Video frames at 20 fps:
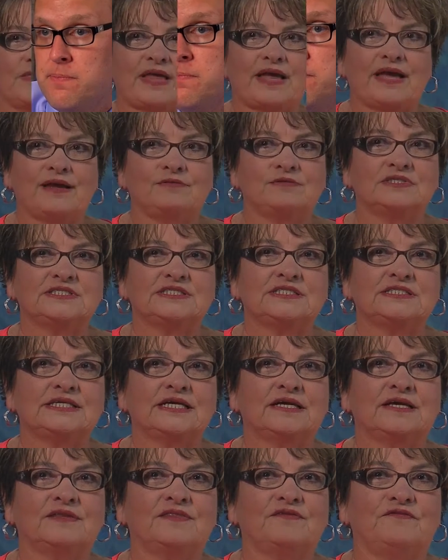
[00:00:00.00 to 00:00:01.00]
I was
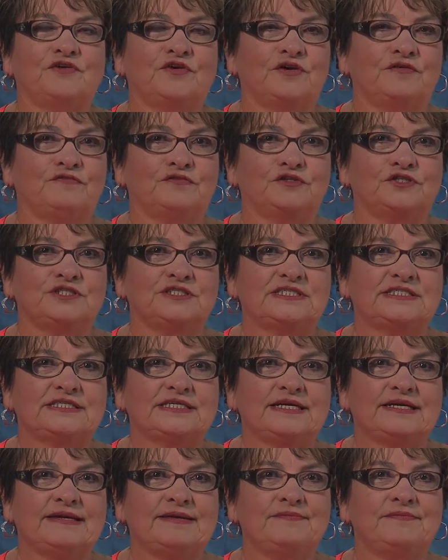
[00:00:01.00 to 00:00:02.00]
sick the very first
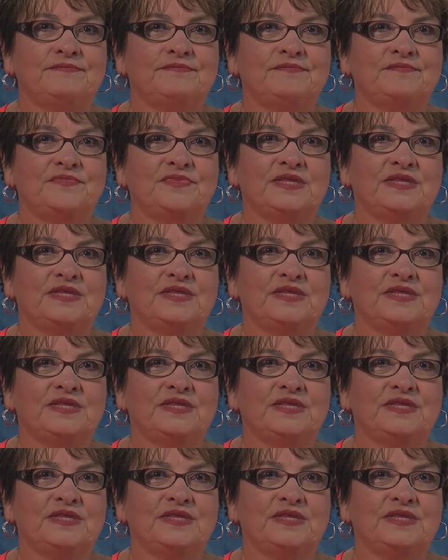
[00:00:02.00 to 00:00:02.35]
time